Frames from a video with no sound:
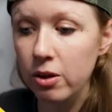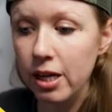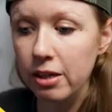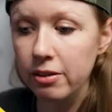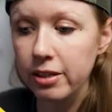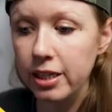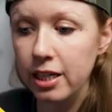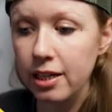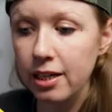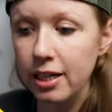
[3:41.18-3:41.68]
go
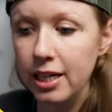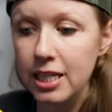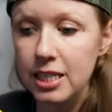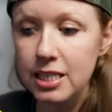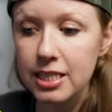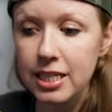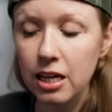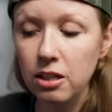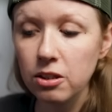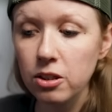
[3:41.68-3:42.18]
down here
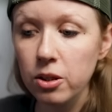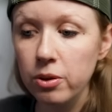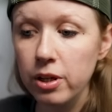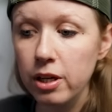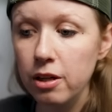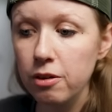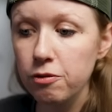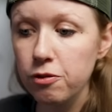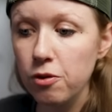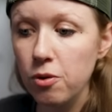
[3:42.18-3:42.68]
and download
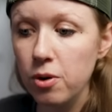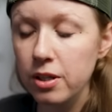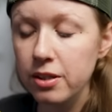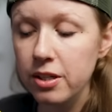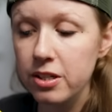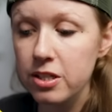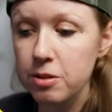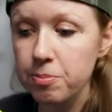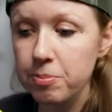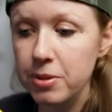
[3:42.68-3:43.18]
it for
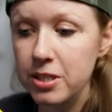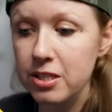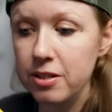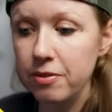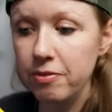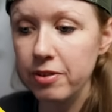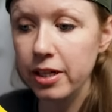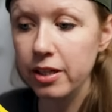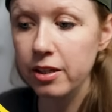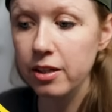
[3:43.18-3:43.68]
this
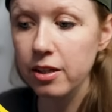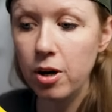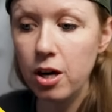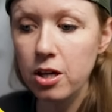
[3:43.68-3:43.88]
specific